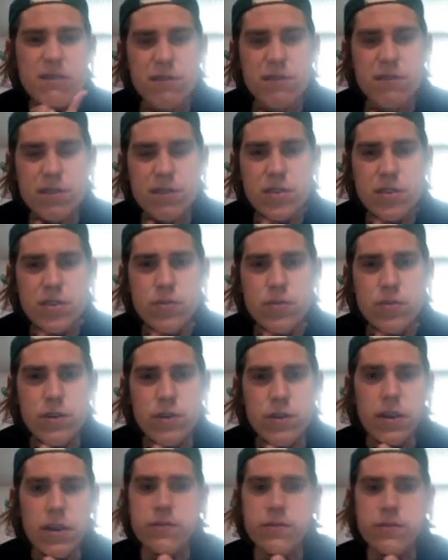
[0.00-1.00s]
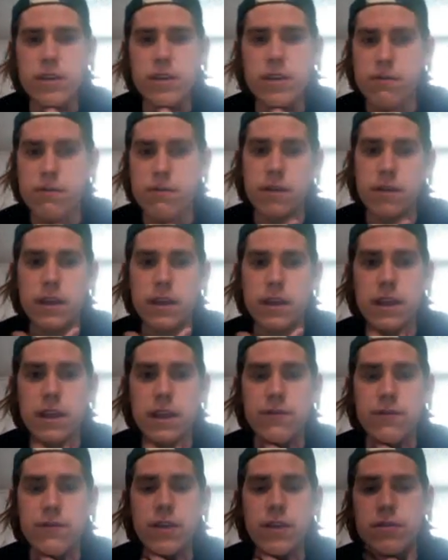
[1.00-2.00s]
this one I would have to give it
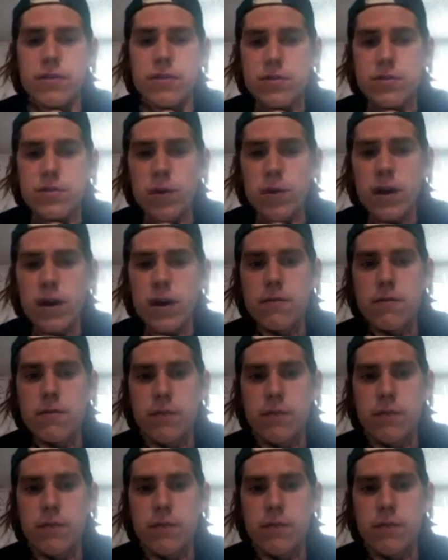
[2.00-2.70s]
to the SWAT,